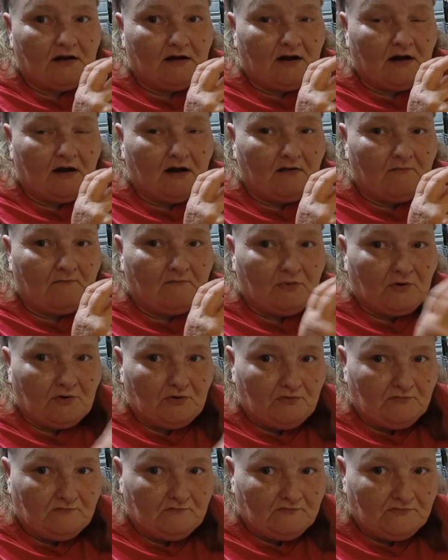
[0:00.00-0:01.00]
the
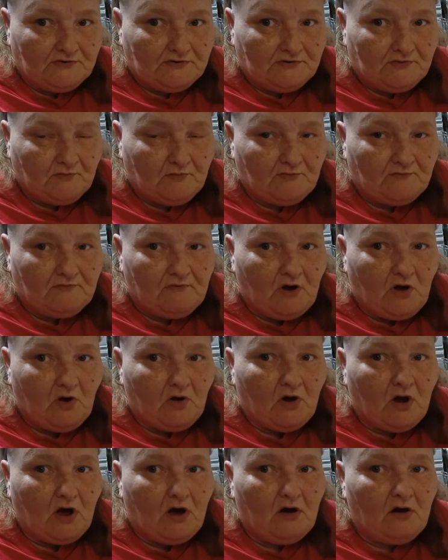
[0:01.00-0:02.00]
blooms will
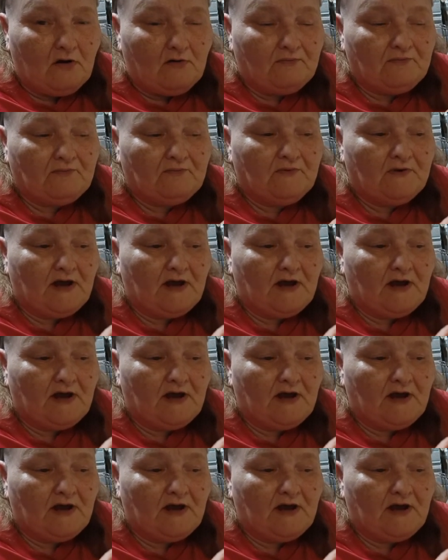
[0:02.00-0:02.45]
fall off,